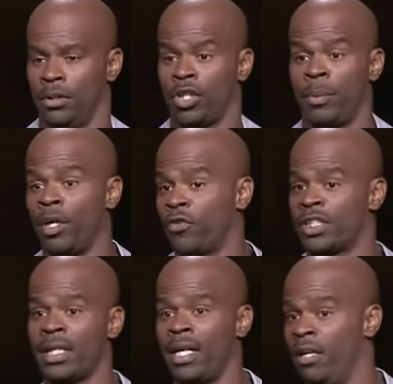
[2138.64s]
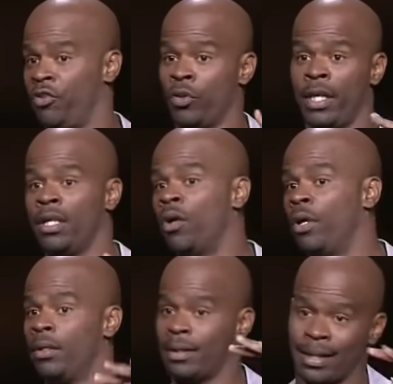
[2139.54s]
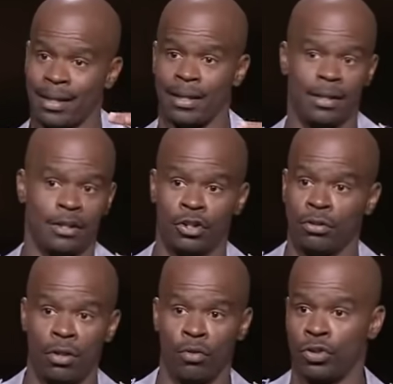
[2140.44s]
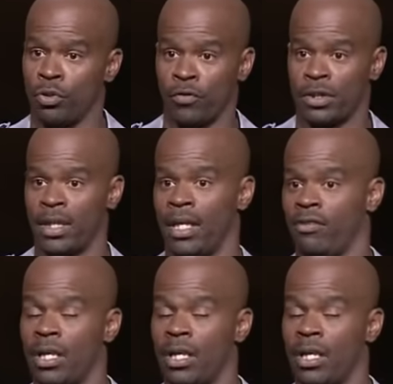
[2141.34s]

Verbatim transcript: You could be oversaved. You ain't know it. Now I gotta let you know that you oversaved.